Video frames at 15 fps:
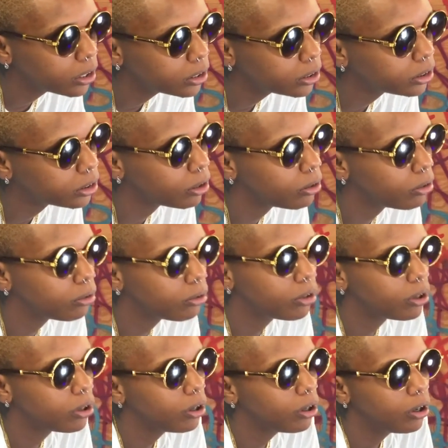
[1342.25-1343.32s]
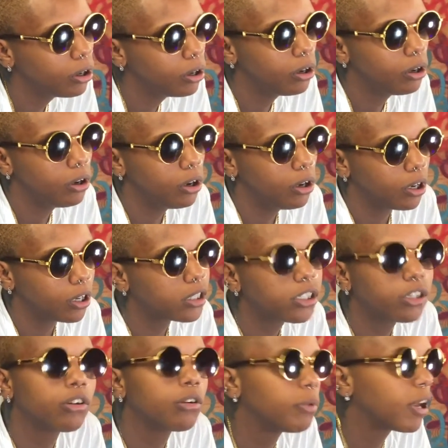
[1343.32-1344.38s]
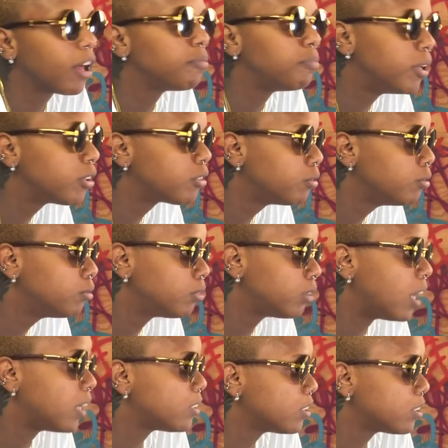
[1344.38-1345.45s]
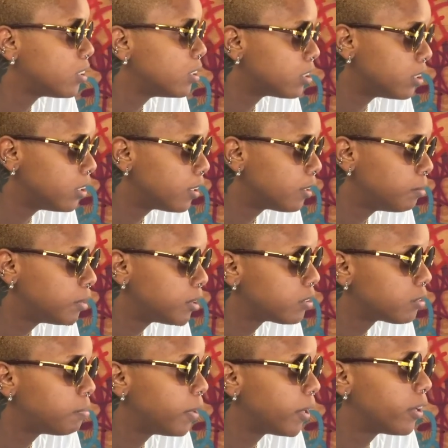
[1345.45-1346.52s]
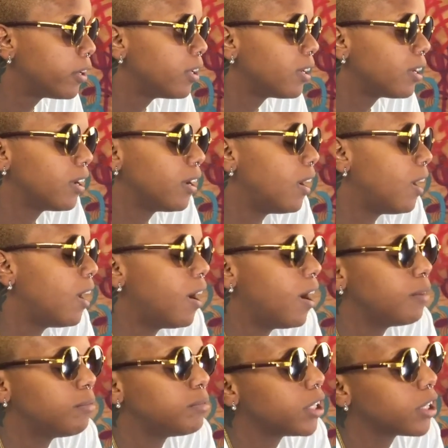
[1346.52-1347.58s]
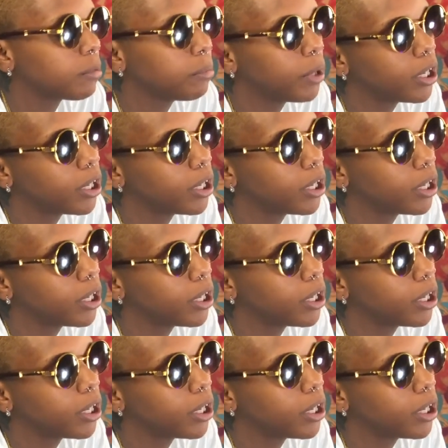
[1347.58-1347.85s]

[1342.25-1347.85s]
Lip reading: So, considering what I've been through, not just this year, but just period, I'm taking